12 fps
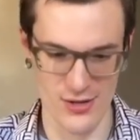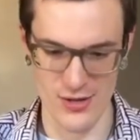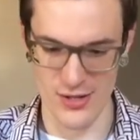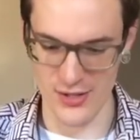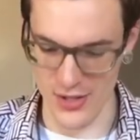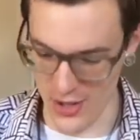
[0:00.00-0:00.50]

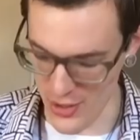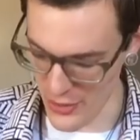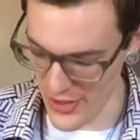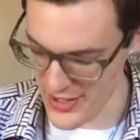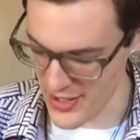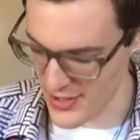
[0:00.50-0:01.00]
So
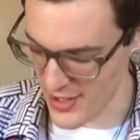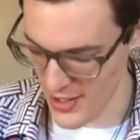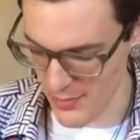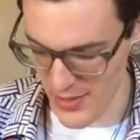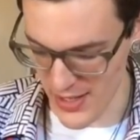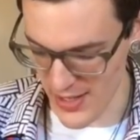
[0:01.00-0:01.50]
this is
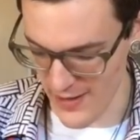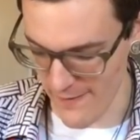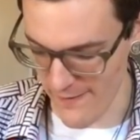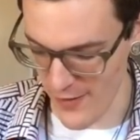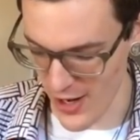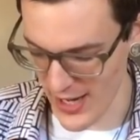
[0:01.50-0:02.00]
gonna be
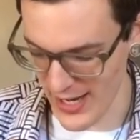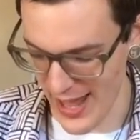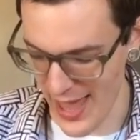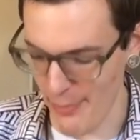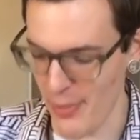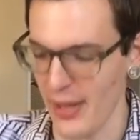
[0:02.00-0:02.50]
fucking
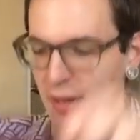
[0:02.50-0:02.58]
epic.